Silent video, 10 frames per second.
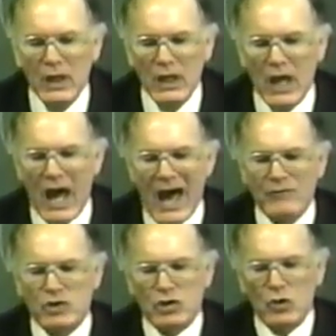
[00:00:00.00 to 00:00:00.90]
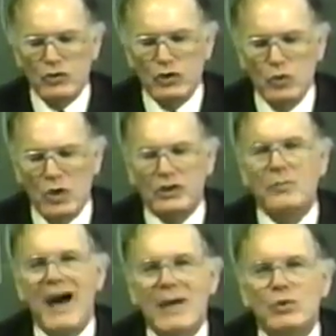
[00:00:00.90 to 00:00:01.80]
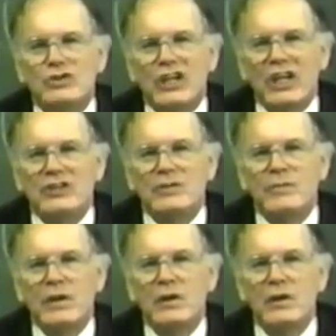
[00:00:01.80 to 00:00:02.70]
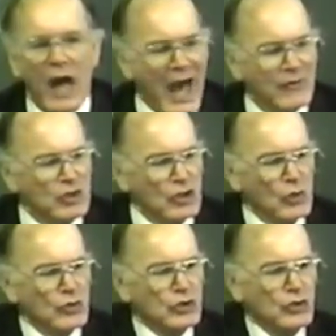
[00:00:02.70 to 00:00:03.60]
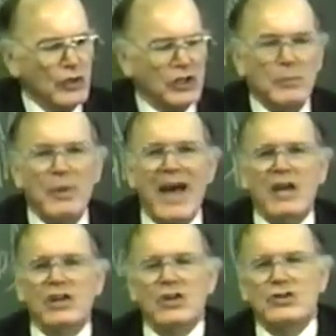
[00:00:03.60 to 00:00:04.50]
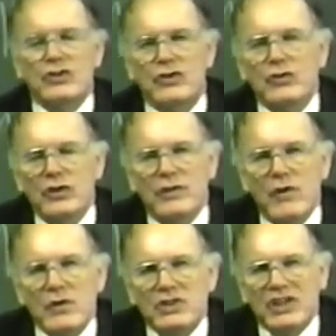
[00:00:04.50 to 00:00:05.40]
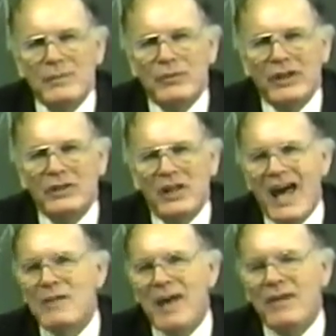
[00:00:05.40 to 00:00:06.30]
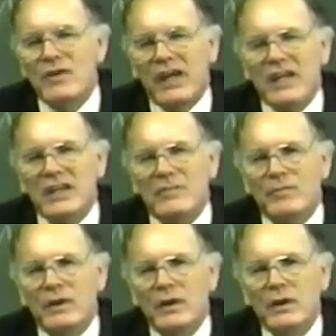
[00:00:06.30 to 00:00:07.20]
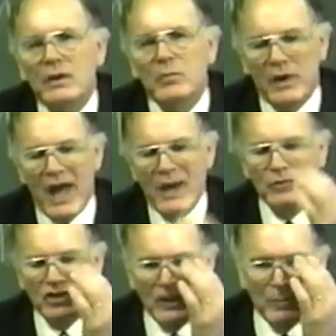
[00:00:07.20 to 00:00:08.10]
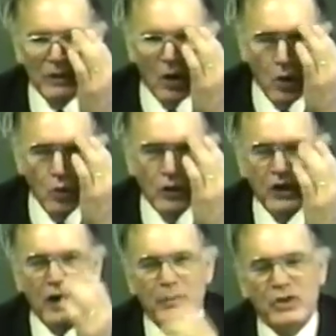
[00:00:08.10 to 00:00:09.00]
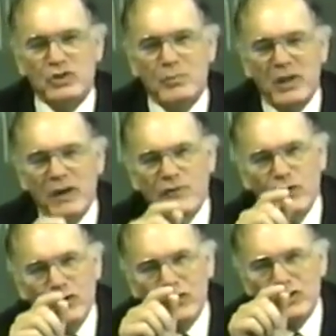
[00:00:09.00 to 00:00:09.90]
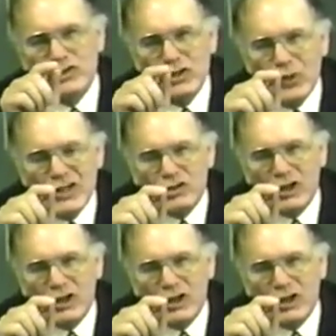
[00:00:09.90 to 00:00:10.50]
I've showed you what the Bible says. I've showed you that the pioneers are doing the very same thing that I'm advocating. But I'm simply holding up and submitting for your consideration